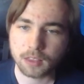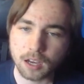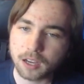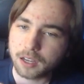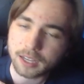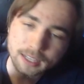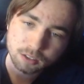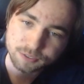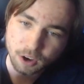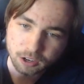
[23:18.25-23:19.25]
The
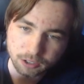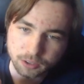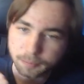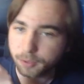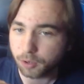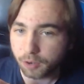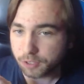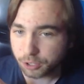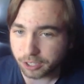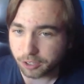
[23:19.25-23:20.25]
Eidos Faro, the blue
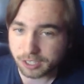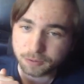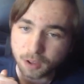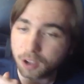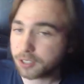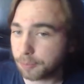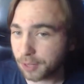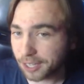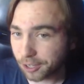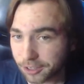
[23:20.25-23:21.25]
overtrigger, is also
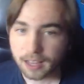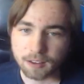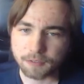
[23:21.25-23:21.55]
pretty good.